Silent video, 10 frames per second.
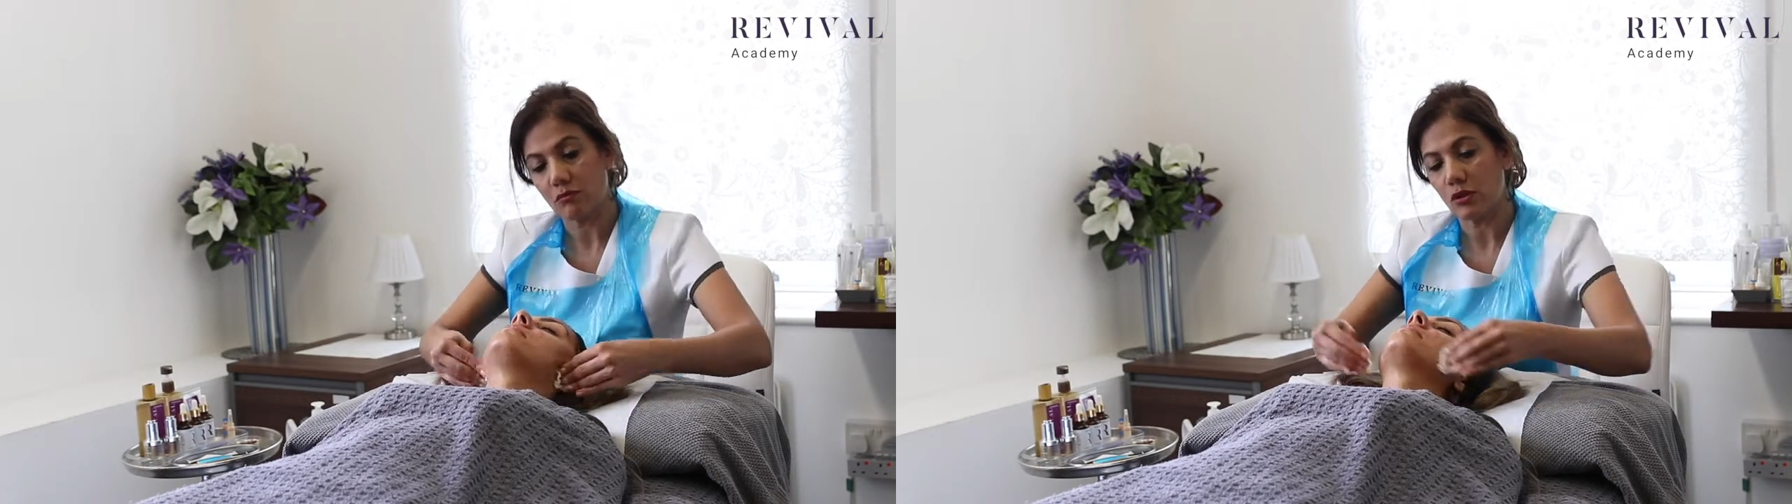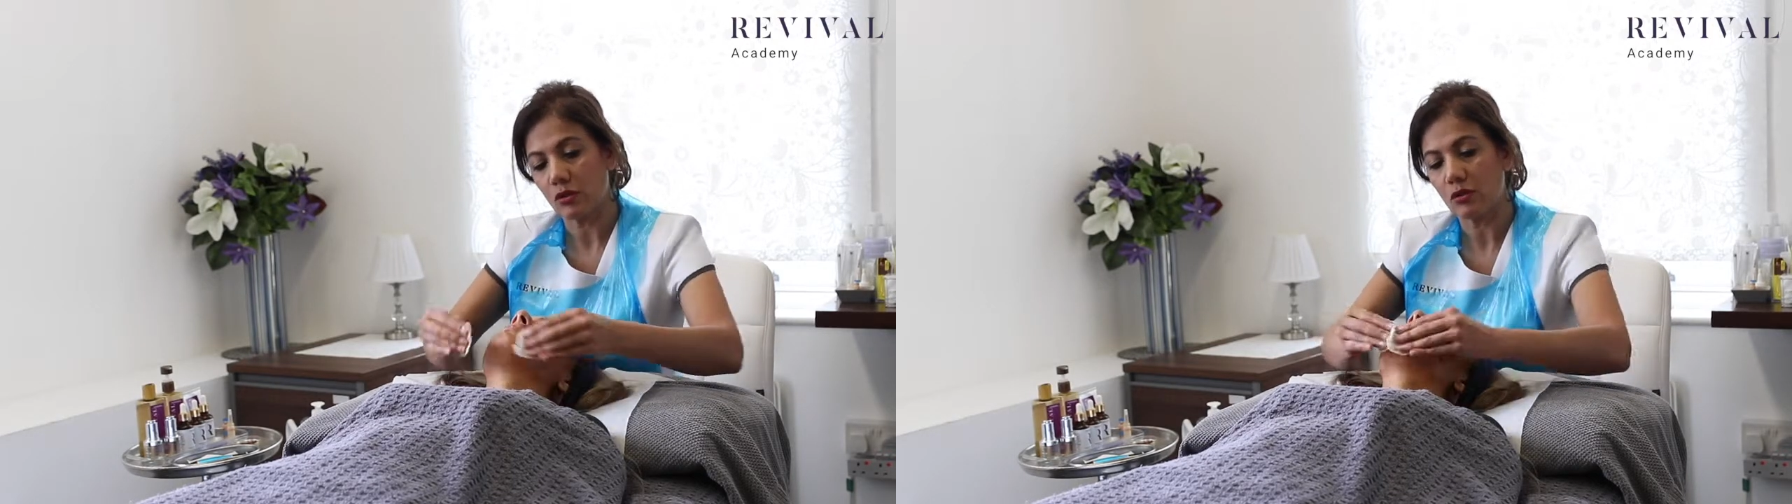
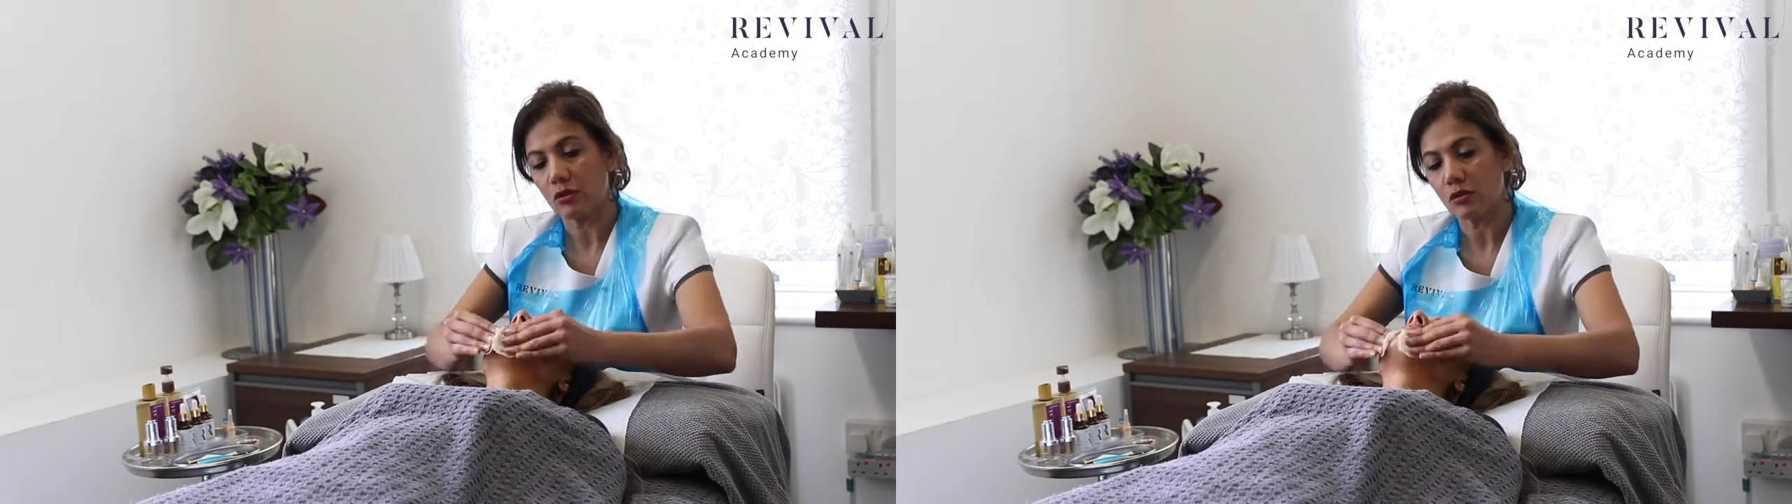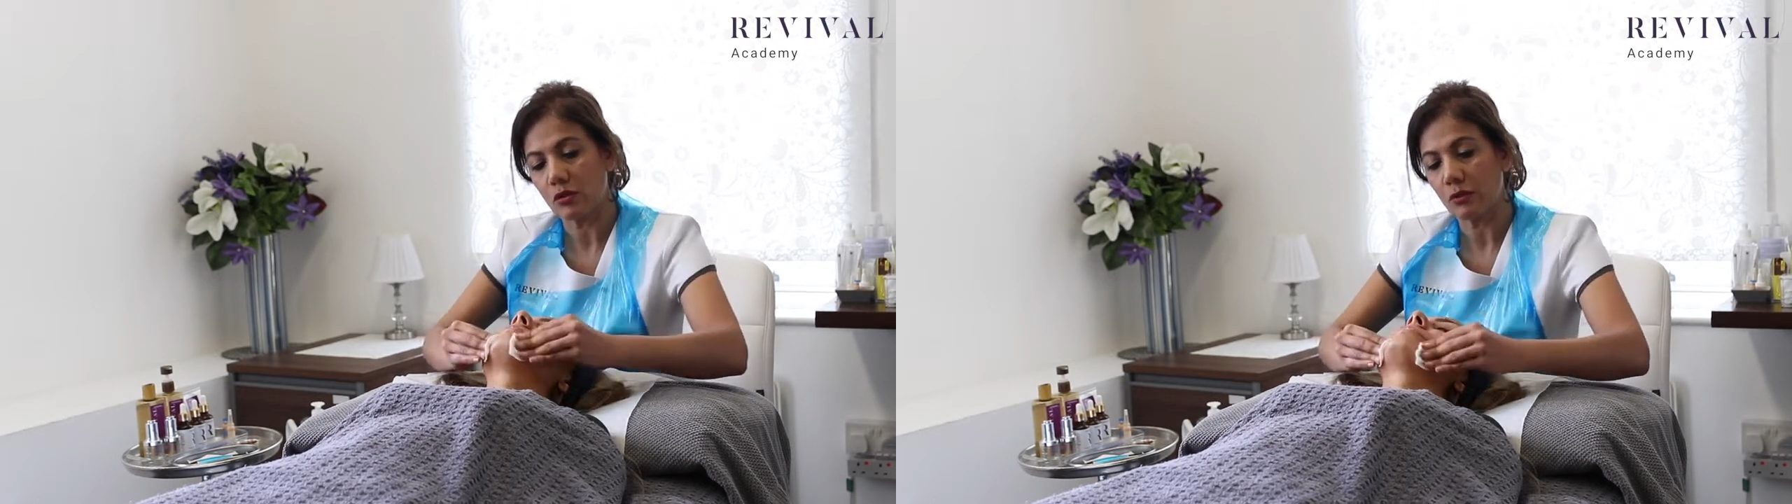to
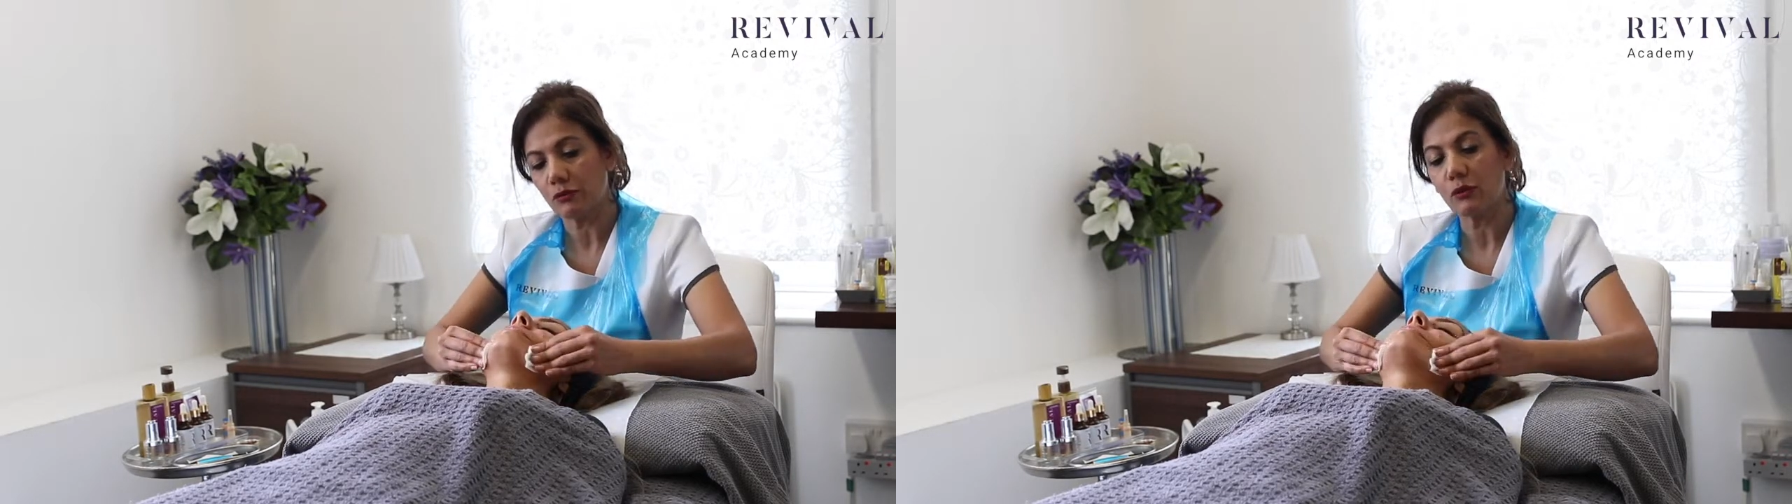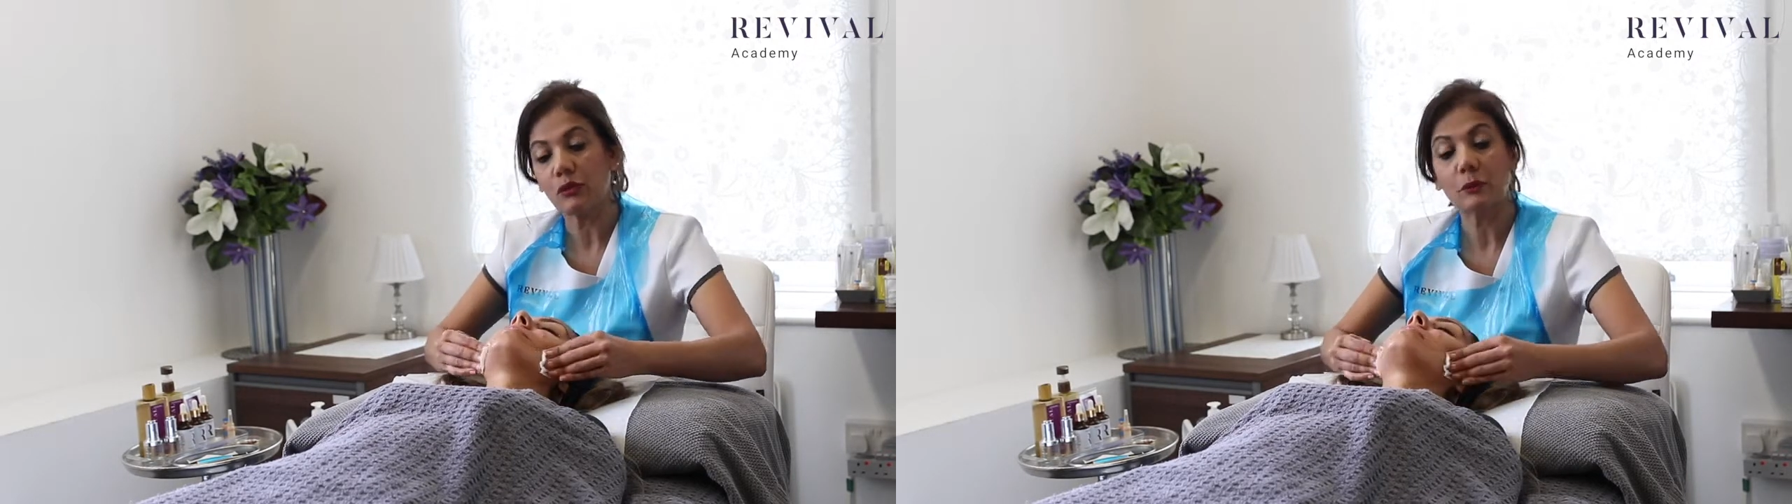use
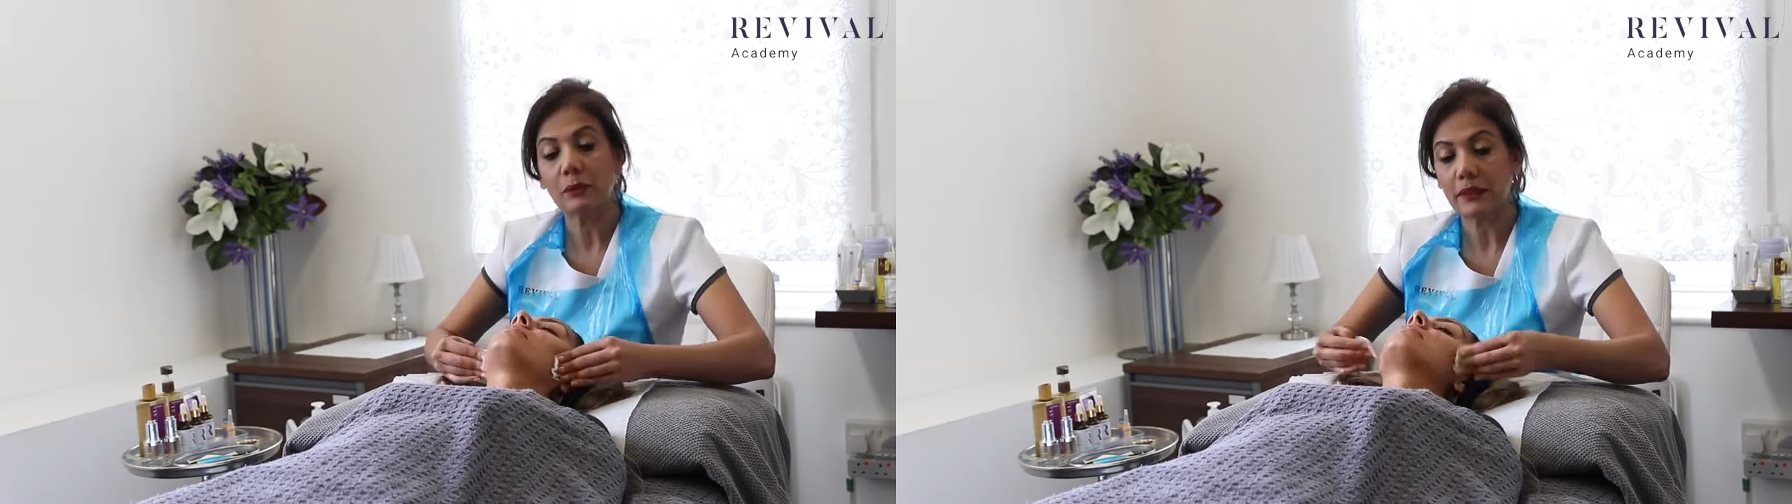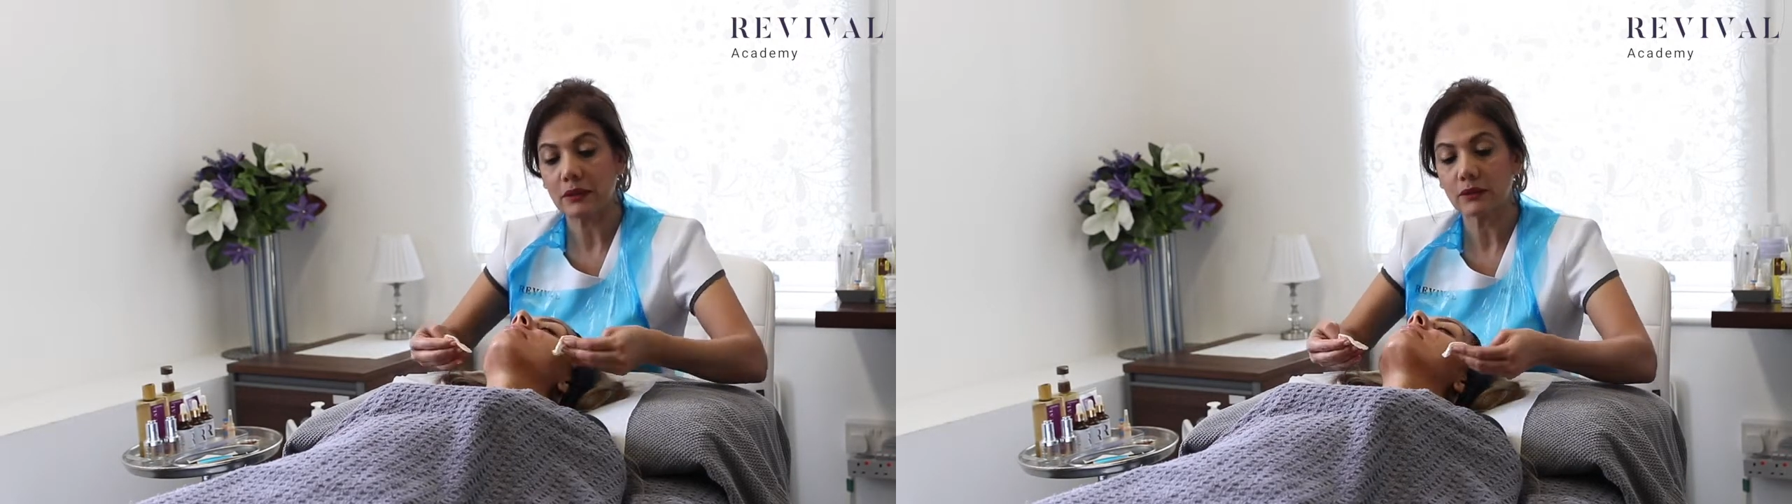before a
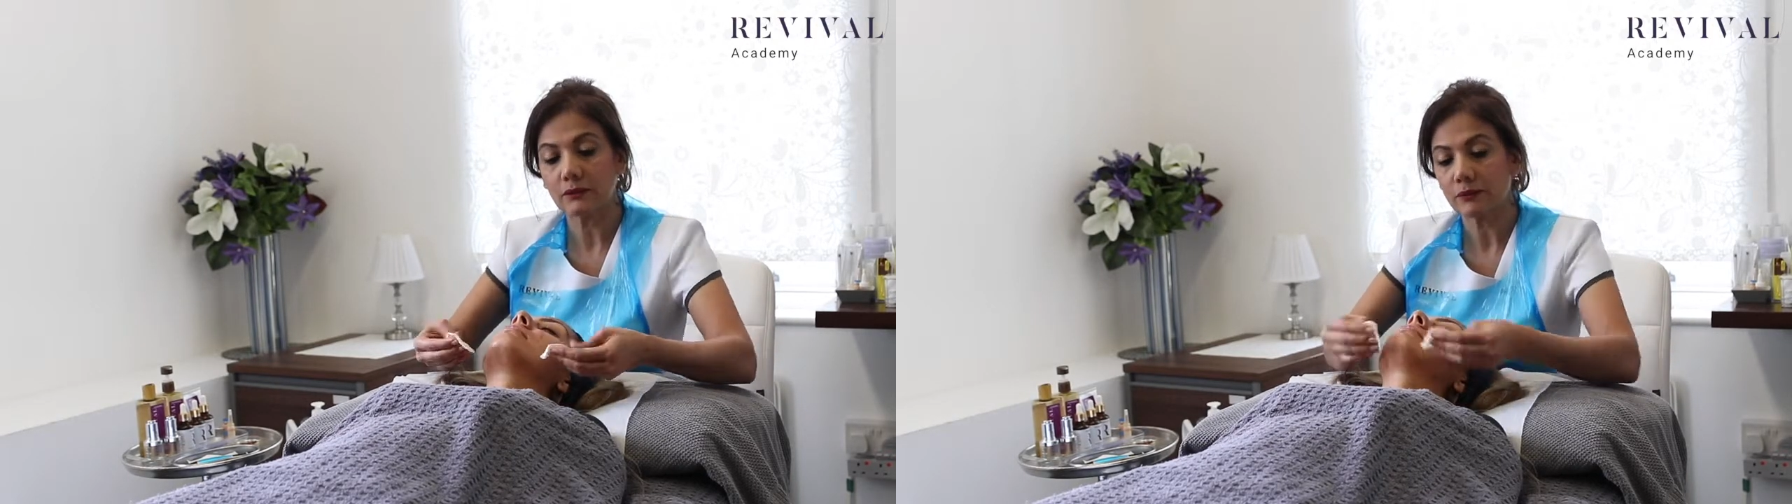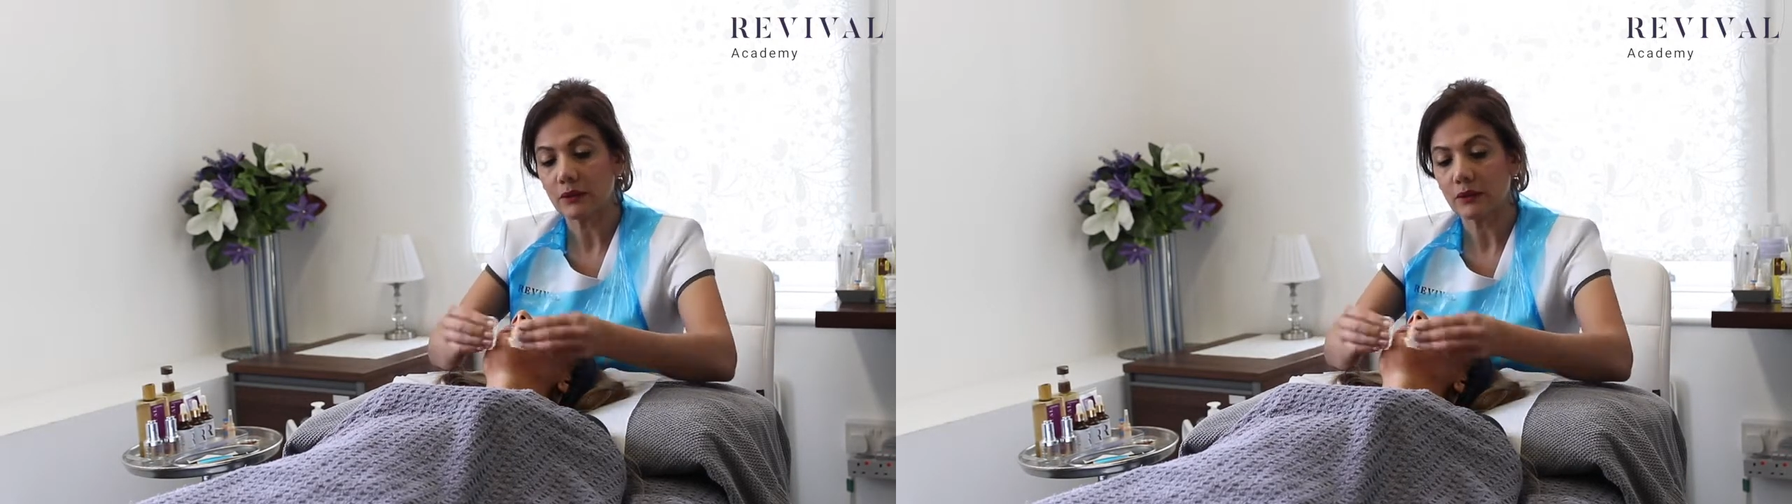peel,